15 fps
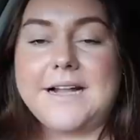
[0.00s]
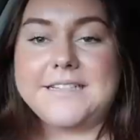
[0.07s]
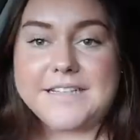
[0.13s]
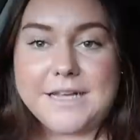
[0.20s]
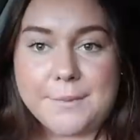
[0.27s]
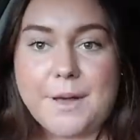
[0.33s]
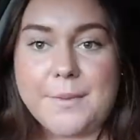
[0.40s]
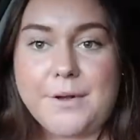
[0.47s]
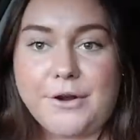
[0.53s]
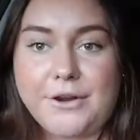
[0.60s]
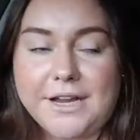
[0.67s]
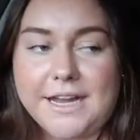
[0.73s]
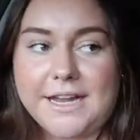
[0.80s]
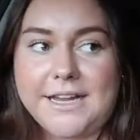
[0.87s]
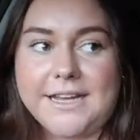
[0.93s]
I did get my
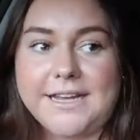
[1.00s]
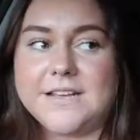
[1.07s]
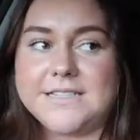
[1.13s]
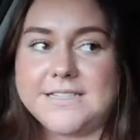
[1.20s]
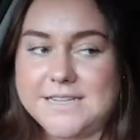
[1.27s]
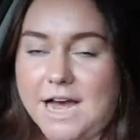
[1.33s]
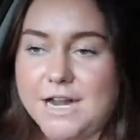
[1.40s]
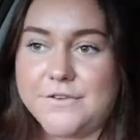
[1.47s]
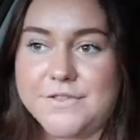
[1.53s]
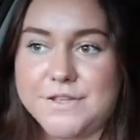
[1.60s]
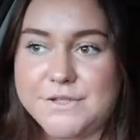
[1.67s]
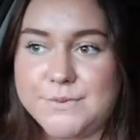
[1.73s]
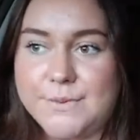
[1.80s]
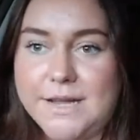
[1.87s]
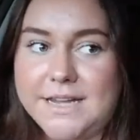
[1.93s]
period the start of
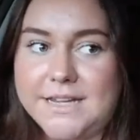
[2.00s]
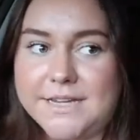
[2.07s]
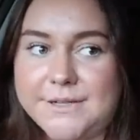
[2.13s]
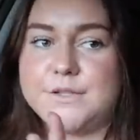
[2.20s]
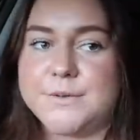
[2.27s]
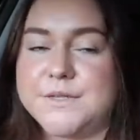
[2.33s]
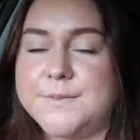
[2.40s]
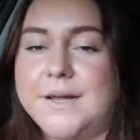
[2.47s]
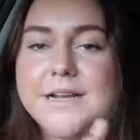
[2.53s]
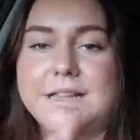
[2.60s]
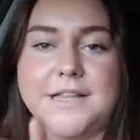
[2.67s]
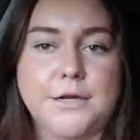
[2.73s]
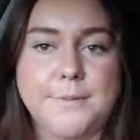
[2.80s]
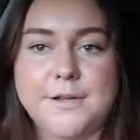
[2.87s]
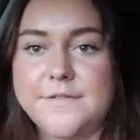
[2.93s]
this week, so it's been a
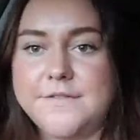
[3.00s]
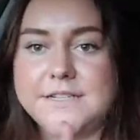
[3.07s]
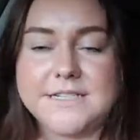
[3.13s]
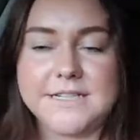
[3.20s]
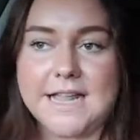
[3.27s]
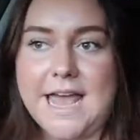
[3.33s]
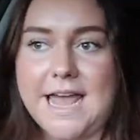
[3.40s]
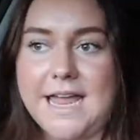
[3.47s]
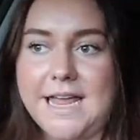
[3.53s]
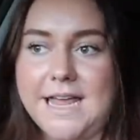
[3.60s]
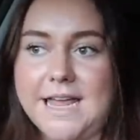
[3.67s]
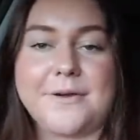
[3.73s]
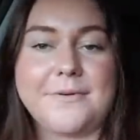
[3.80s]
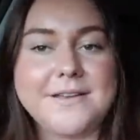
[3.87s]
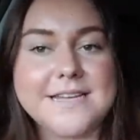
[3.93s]
little bit of a delay.
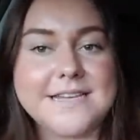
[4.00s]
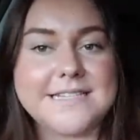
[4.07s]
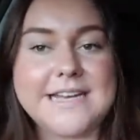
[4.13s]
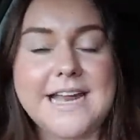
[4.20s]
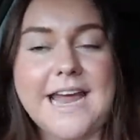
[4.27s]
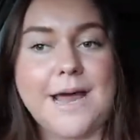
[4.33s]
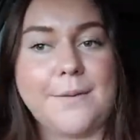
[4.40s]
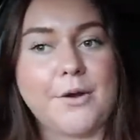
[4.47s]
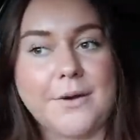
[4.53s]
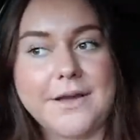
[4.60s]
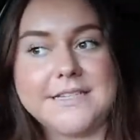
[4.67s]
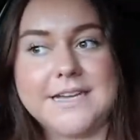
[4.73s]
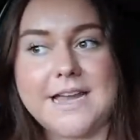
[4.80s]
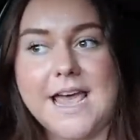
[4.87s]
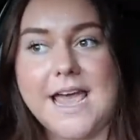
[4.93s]
But I went yesterday, I'm
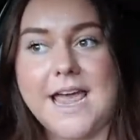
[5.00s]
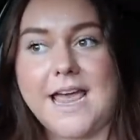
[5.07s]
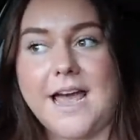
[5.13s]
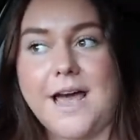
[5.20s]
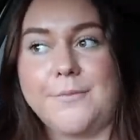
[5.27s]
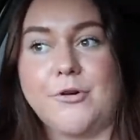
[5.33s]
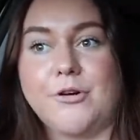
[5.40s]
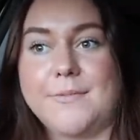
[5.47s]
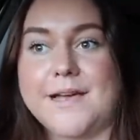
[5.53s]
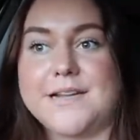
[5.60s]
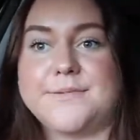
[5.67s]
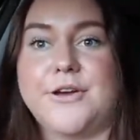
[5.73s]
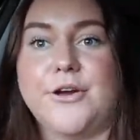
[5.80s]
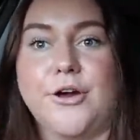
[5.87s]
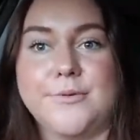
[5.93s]
going today, I'm going back
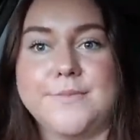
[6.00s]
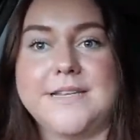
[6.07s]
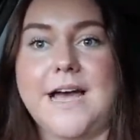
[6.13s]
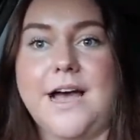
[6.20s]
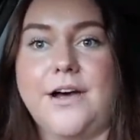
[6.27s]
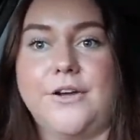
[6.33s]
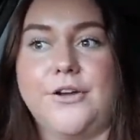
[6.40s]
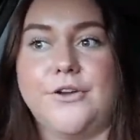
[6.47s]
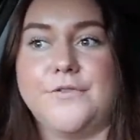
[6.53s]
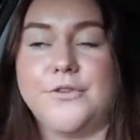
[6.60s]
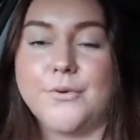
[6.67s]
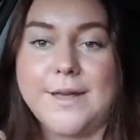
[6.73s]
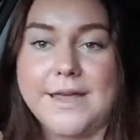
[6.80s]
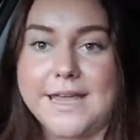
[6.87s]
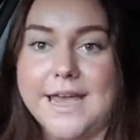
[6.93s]
to my hometown over
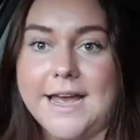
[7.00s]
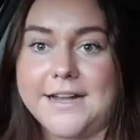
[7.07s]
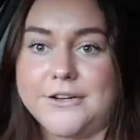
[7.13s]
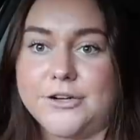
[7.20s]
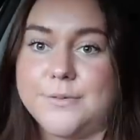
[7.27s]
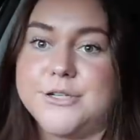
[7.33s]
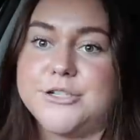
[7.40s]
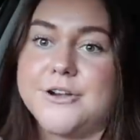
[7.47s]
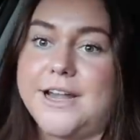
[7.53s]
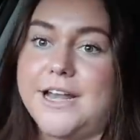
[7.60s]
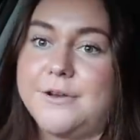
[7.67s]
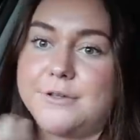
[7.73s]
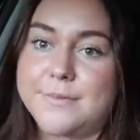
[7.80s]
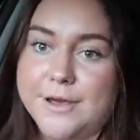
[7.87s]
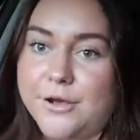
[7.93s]
the weekend, and I'll be
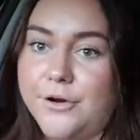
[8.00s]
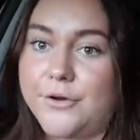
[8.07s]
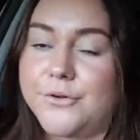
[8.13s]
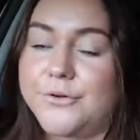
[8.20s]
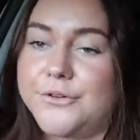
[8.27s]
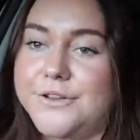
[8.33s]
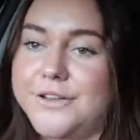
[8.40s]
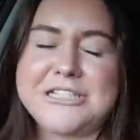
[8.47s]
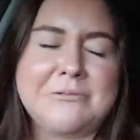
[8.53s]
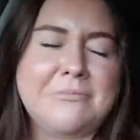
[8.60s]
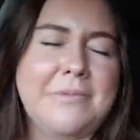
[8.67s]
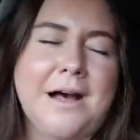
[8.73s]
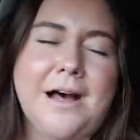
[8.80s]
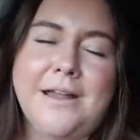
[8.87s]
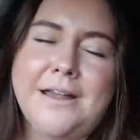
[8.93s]
training with my old gym
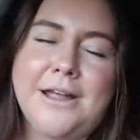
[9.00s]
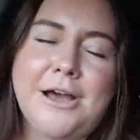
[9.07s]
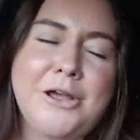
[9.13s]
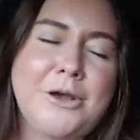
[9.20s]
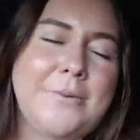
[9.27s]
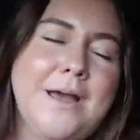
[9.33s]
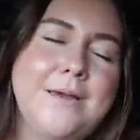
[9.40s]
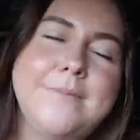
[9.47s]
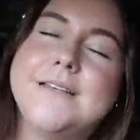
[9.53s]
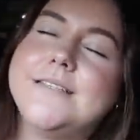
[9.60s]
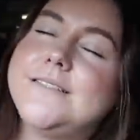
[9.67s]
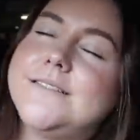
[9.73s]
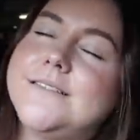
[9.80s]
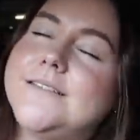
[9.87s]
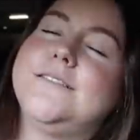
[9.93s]
partner who I
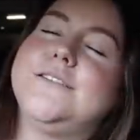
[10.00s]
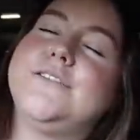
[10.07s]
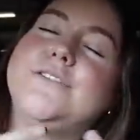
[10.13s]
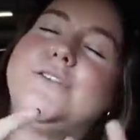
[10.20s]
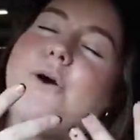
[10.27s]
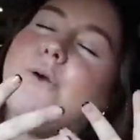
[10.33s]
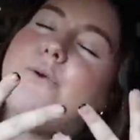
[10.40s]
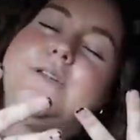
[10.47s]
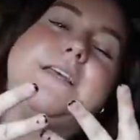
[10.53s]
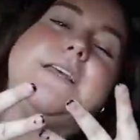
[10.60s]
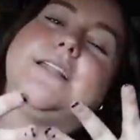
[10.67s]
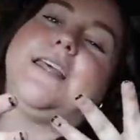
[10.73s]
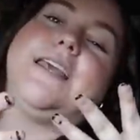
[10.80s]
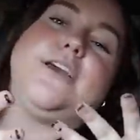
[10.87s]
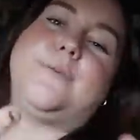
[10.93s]
miss so
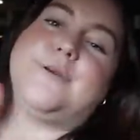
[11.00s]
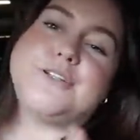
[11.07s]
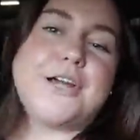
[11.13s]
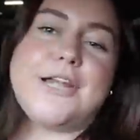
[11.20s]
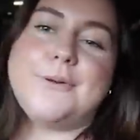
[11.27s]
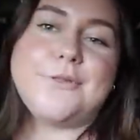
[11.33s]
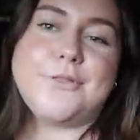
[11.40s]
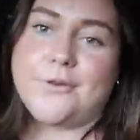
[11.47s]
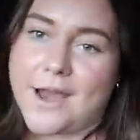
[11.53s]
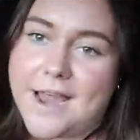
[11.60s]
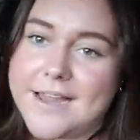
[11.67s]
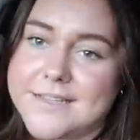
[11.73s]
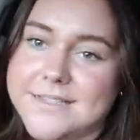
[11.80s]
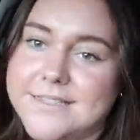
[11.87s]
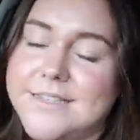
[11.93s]
dearly. I'll be training with
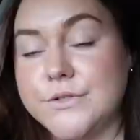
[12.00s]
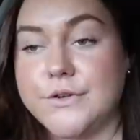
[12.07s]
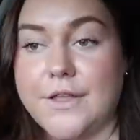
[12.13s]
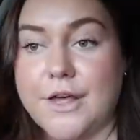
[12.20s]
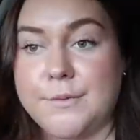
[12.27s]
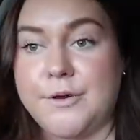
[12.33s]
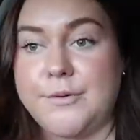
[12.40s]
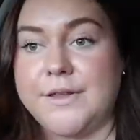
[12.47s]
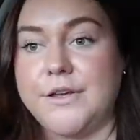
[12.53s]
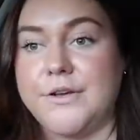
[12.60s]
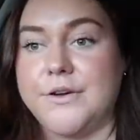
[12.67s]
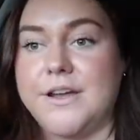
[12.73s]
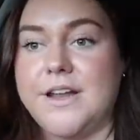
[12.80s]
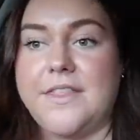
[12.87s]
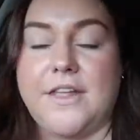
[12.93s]
Grace, so that'll be really
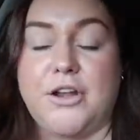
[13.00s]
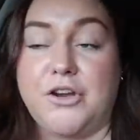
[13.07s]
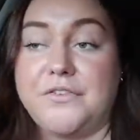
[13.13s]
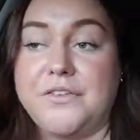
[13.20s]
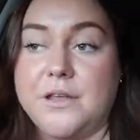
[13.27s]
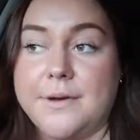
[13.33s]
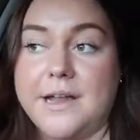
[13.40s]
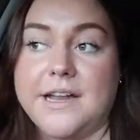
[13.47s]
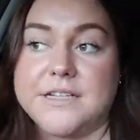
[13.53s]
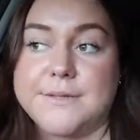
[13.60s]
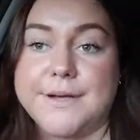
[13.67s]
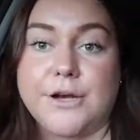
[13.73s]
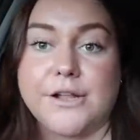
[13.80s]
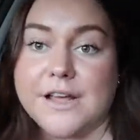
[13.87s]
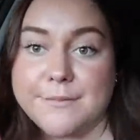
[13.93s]
good. And then hopefully by next
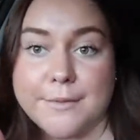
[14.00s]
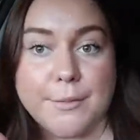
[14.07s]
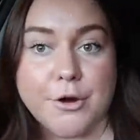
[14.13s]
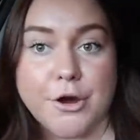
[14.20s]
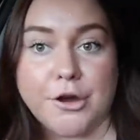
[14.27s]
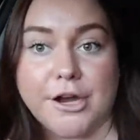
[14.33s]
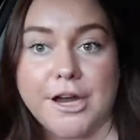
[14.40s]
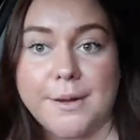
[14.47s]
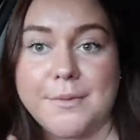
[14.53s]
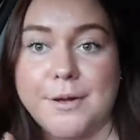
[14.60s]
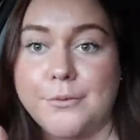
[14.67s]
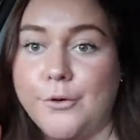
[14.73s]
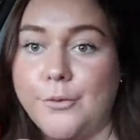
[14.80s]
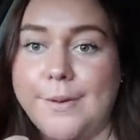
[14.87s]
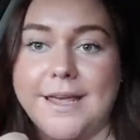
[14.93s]
week I'll have my program
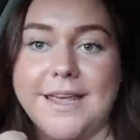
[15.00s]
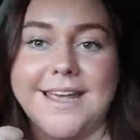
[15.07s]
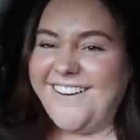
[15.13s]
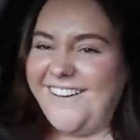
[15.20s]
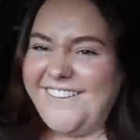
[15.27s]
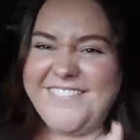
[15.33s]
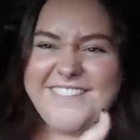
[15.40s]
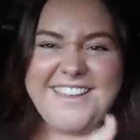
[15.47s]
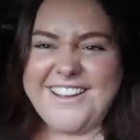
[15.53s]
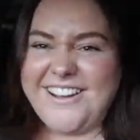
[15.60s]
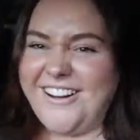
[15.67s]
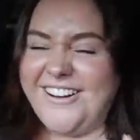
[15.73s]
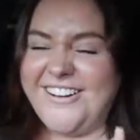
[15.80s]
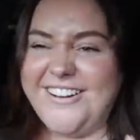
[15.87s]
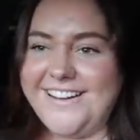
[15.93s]
and we'll be on the
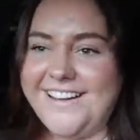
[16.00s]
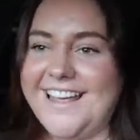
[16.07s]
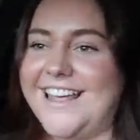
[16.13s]
go.